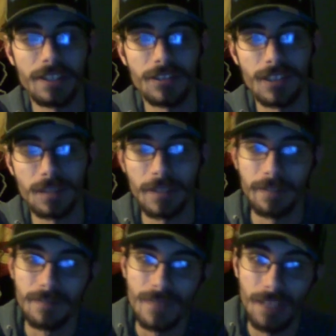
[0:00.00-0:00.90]
Trust me.
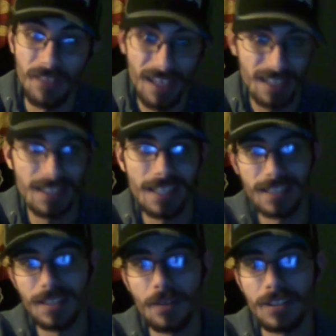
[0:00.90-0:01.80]
If you guys like to
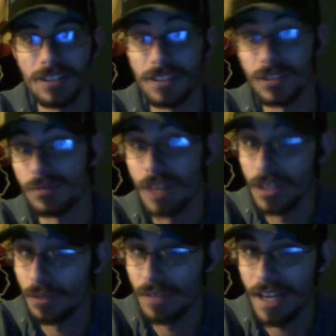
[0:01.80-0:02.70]
go into the
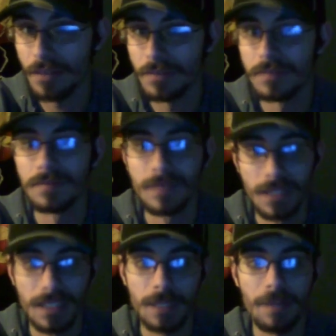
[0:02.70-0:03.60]
Serato route,
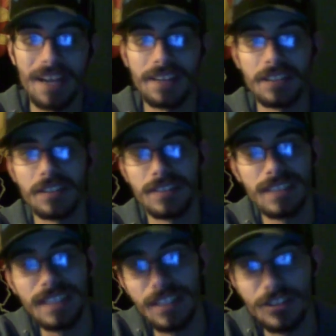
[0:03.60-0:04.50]
the Pioneer
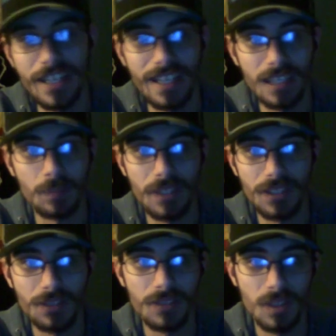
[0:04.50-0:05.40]
DDJ
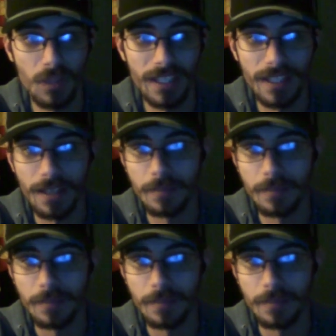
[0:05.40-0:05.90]
SB2 is the way to go.